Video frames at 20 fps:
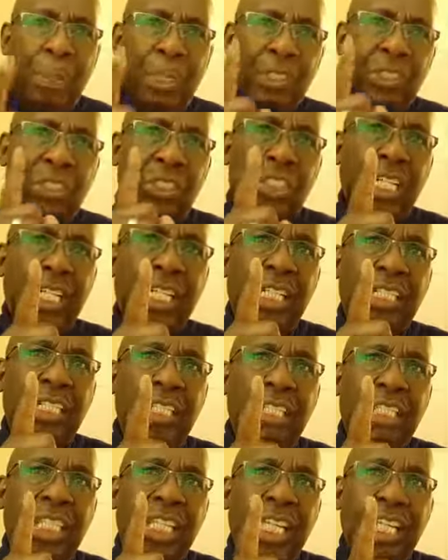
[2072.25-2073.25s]
But
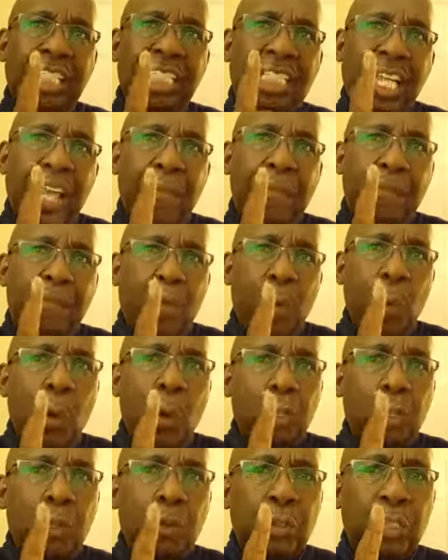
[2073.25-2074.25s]
Jesus is that
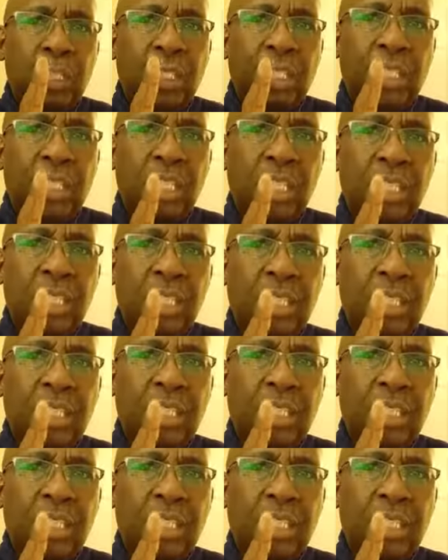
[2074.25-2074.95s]
fortress